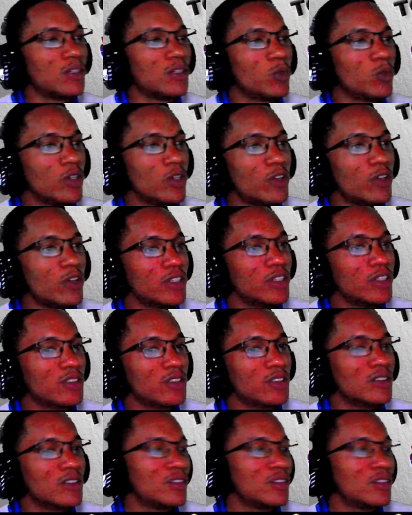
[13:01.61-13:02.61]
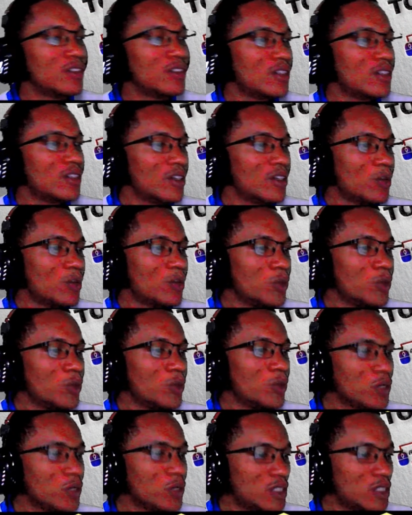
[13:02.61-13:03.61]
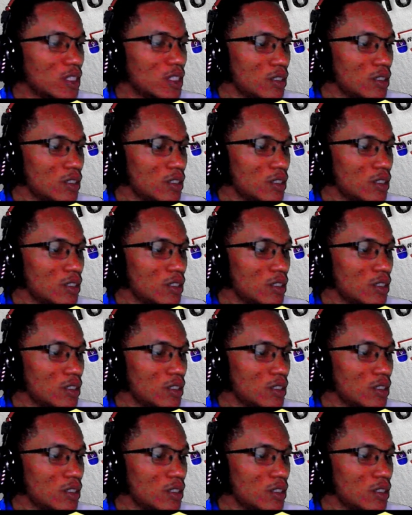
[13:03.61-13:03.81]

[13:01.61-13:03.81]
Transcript: created, we would say